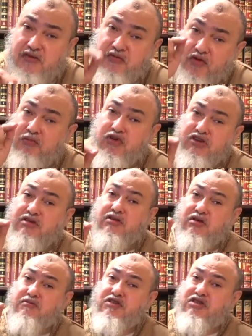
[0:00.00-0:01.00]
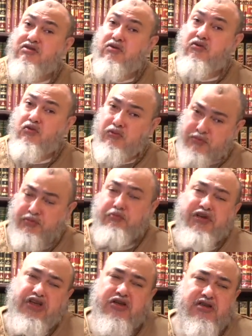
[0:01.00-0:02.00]
for Muslims,
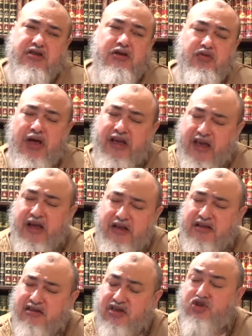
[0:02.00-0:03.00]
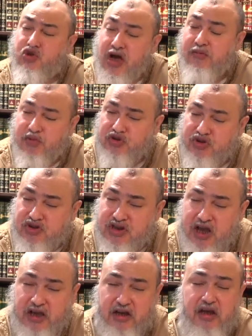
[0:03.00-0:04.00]
because again, it's a tribal
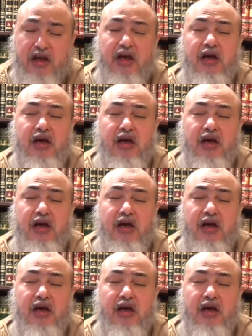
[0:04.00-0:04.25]
society,